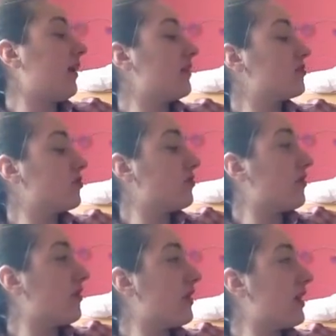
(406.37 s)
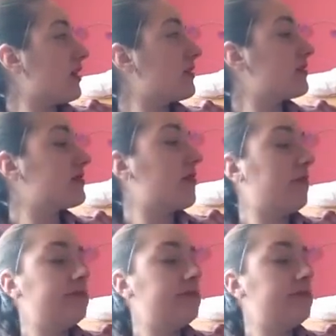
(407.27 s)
I saw this